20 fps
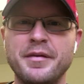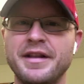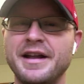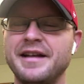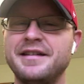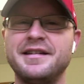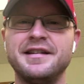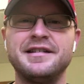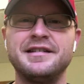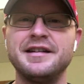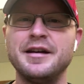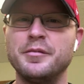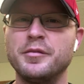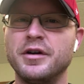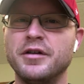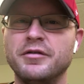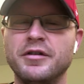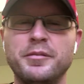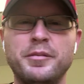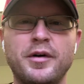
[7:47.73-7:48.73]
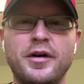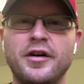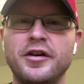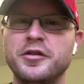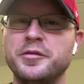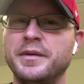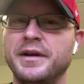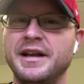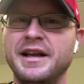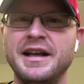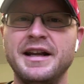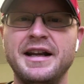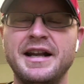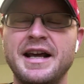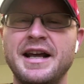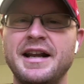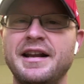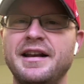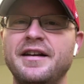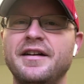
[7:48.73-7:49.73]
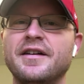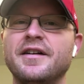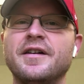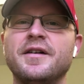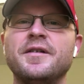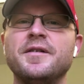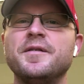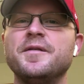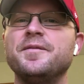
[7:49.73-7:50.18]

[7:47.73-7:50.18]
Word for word: That's a summary of what Paul's been getting at here